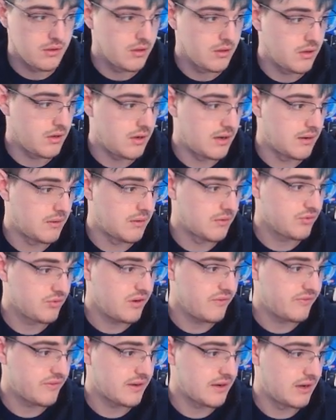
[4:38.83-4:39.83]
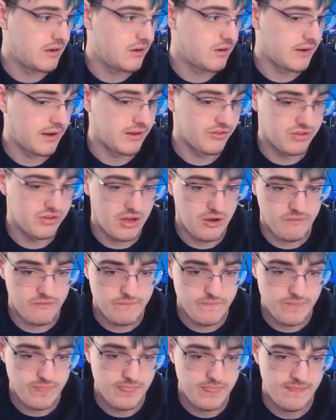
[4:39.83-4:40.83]
alright, I'm trying to figure it out, okay, so,
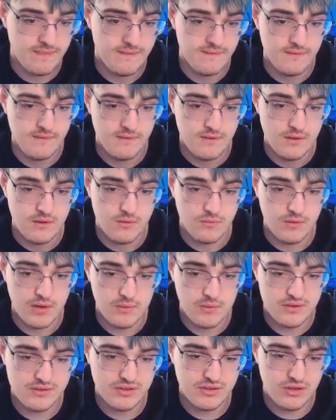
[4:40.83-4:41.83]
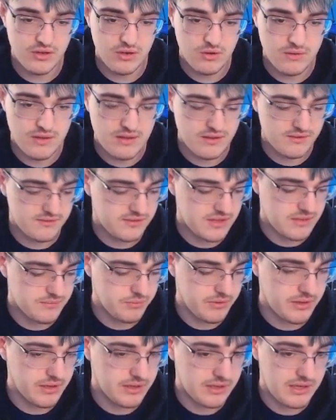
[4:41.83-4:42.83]
what you want to do is
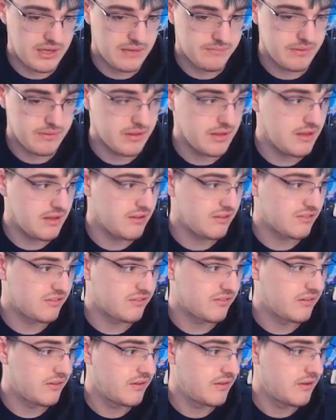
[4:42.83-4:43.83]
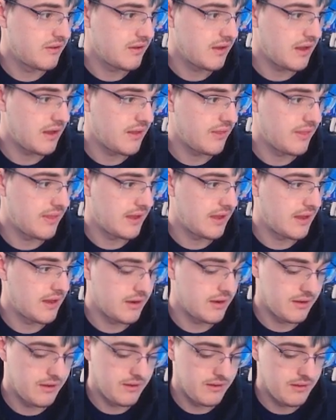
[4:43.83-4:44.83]
simply copy this, and
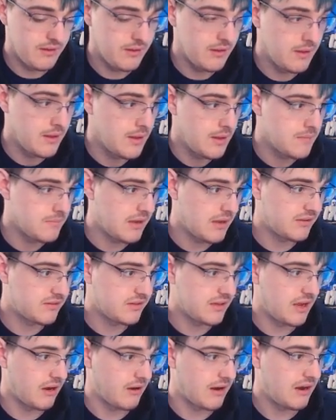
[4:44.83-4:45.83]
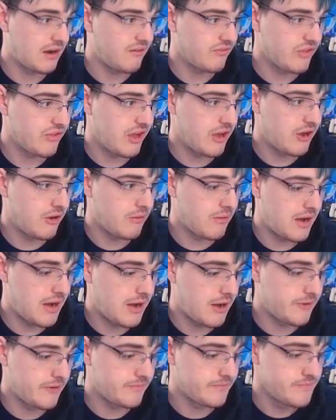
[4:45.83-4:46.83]
then Paste in here. However,
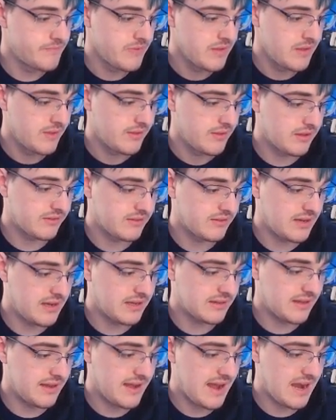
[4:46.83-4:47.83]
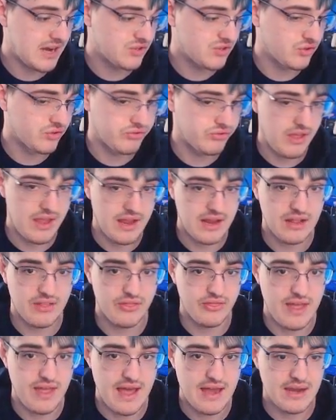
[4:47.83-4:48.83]
um, this is not the actual thing
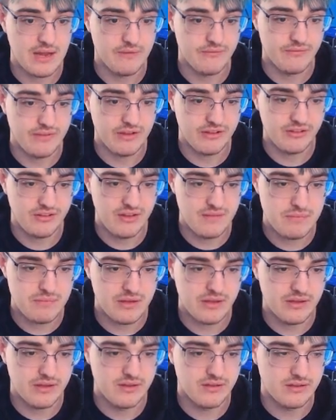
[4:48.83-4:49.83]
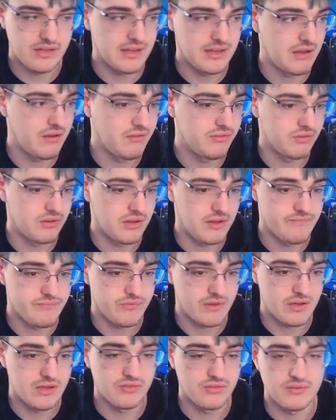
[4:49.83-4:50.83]
that um, fixes it because it gives it
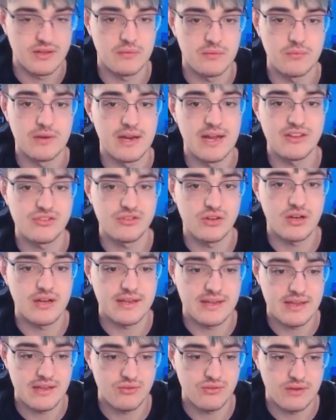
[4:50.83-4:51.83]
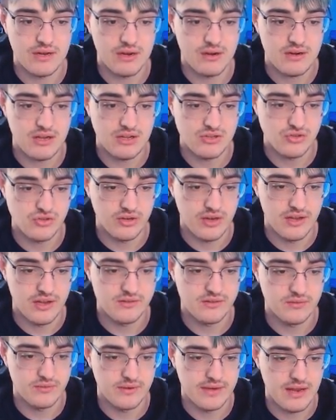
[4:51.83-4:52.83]
because um, when I saw it gives you an error. I'll show you guys
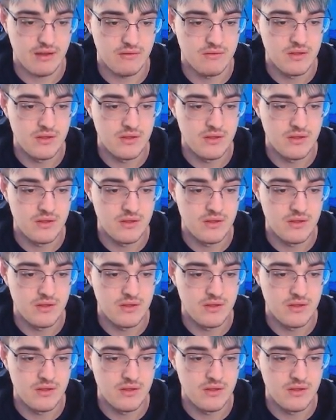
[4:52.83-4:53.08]
it right now.